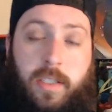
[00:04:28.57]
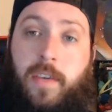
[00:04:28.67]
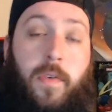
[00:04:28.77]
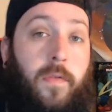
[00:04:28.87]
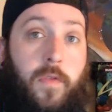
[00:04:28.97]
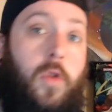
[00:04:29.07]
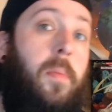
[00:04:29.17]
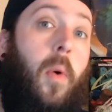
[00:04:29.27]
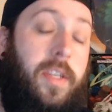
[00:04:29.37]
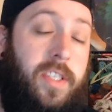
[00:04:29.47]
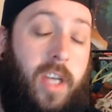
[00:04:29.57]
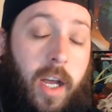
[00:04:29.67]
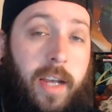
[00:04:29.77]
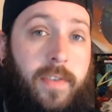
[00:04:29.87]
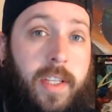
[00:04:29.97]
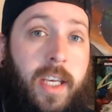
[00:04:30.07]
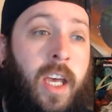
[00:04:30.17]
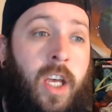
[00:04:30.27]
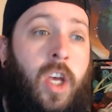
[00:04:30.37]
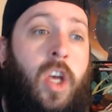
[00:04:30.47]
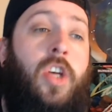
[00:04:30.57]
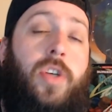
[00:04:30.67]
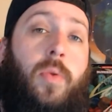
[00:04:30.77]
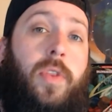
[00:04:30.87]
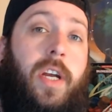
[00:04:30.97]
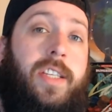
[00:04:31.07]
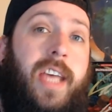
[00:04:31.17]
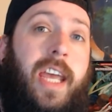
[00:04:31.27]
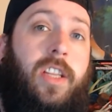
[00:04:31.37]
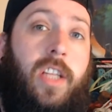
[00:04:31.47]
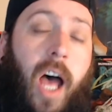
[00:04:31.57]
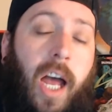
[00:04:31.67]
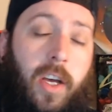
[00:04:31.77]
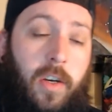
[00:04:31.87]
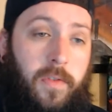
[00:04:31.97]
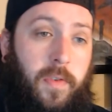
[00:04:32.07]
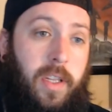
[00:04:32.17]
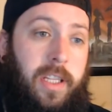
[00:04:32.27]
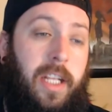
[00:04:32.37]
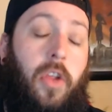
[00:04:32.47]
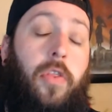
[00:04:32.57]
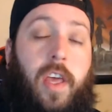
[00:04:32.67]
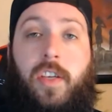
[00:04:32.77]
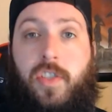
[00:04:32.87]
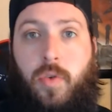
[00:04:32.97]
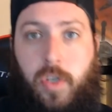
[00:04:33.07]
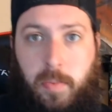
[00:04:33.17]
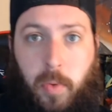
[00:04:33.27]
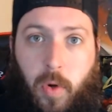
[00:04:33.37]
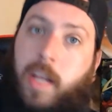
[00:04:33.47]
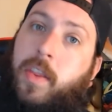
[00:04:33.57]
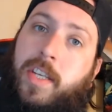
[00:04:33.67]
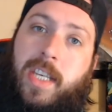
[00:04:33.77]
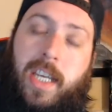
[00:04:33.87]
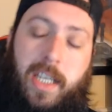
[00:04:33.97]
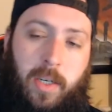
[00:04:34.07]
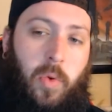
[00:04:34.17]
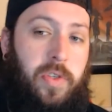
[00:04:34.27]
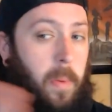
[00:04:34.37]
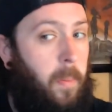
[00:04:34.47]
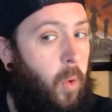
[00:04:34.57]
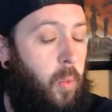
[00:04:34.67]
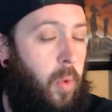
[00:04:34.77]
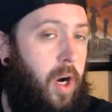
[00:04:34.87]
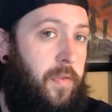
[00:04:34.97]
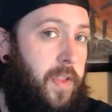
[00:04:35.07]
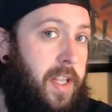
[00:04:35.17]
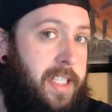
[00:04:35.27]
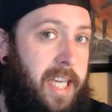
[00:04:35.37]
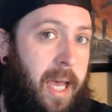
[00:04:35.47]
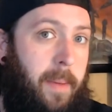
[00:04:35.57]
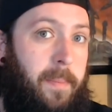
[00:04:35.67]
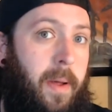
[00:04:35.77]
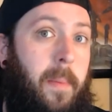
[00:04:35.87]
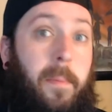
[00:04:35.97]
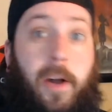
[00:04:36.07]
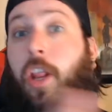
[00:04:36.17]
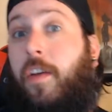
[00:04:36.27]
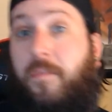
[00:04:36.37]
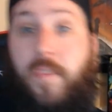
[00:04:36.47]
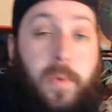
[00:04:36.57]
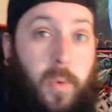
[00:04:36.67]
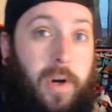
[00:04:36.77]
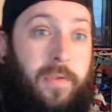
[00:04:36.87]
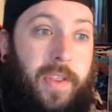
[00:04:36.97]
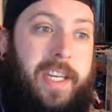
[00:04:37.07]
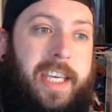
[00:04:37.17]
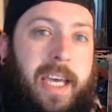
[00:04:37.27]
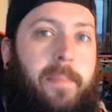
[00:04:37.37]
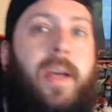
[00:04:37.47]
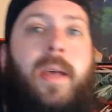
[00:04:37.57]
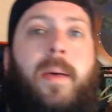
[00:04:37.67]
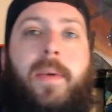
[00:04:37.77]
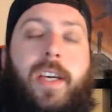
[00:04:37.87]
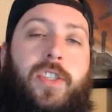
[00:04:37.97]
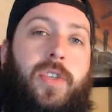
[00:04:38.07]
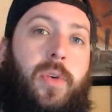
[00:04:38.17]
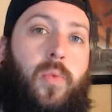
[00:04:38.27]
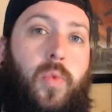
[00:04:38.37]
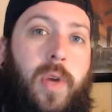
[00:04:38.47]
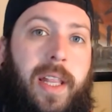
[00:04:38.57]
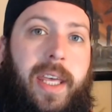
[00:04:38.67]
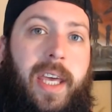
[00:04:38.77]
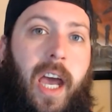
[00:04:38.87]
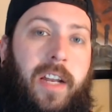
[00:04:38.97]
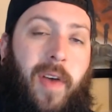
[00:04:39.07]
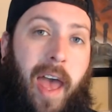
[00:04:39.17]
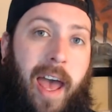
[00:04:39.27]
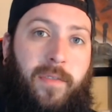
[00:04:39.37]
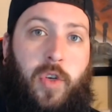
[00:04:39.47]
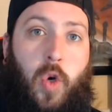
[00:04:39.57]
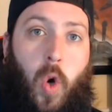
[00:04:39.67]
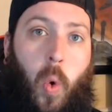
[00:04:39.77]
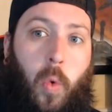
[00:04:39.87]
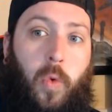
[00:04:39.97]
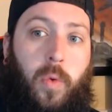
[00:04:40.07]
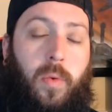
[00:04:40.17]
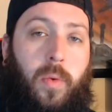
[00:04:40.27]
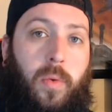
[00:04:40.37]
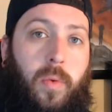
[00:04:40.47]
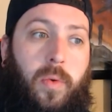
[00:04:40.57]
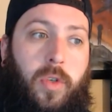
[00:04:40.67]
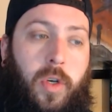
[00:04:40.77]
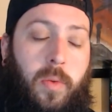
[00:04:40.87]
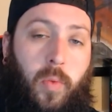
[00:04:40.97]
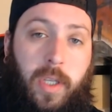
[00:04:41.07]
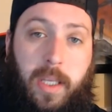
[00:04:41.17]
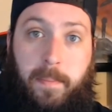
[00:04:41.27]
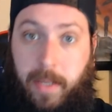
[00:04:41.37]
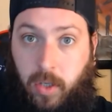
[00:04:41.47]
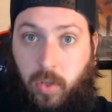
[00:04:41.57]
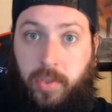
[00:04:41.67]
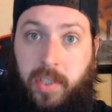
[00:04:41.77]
viewpoints on everything. So there is a lot of little things to explore. Now this equals more work for the DM, but a lot of fun work for the DM, because you can really kind of have your own, you can really build